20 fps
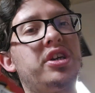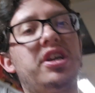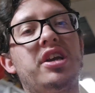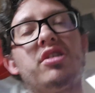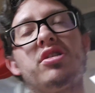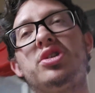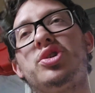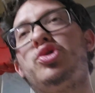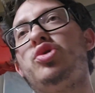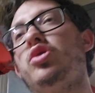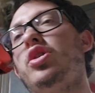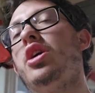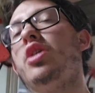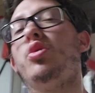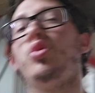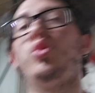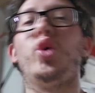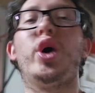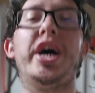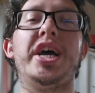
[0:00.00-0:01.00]
there is no
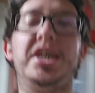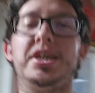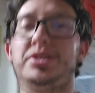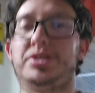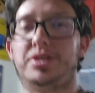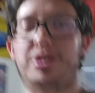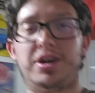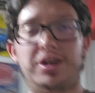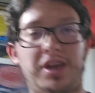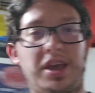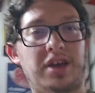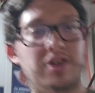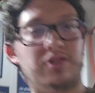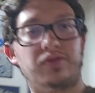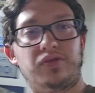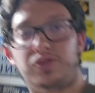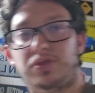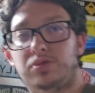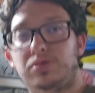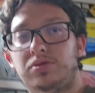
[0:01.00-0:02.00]
way it's not
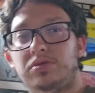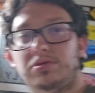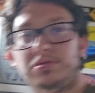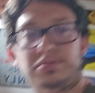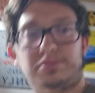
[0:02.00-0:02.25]
getting fuel.